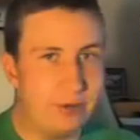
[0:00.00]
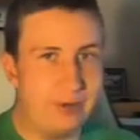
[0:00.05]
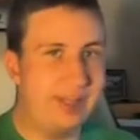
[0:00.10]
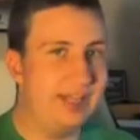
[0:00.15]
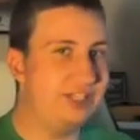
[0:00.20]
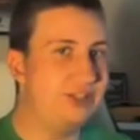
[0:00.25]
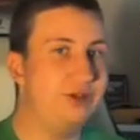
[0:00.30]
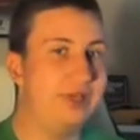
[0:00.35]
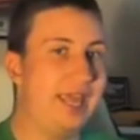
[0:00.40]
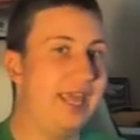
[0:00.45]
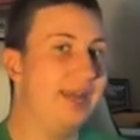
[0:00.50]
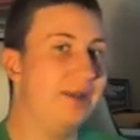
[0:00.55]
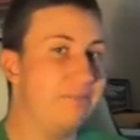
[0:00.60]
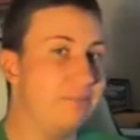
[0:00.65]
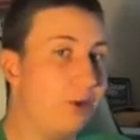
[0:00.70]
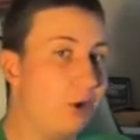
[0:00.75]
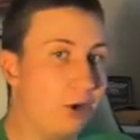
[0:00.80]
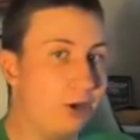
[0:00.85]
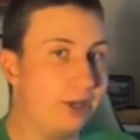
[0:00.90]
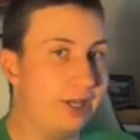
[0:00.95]
or that you can't
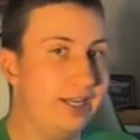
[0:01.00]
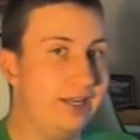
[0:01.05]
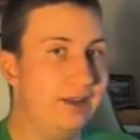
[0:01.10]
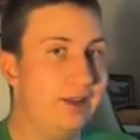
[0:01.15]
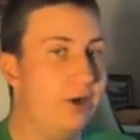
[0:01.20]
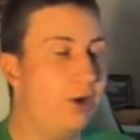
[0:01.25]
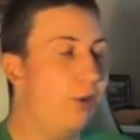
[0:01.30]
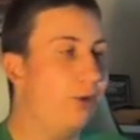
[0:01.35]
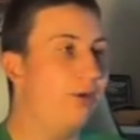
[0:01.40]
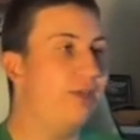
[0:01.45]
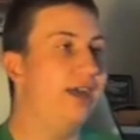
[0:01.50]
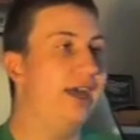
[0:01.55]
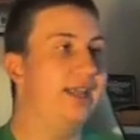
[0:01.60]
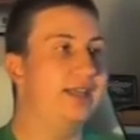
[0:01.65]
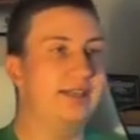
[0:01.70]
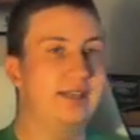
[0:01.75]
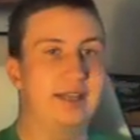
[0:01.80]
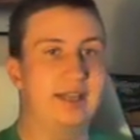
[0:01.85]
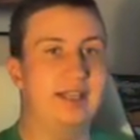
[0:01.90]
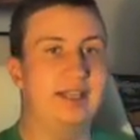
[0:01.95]
park it, or
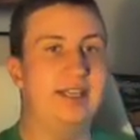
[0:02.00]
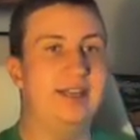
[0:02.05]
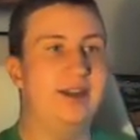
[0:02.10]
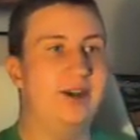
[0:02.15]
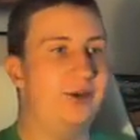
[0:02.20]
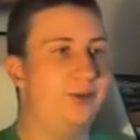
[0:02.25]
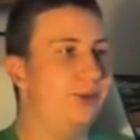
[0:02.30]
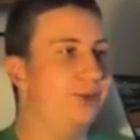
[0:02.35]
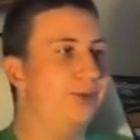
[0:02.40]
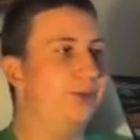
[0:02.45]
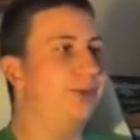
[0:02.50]
that, you know,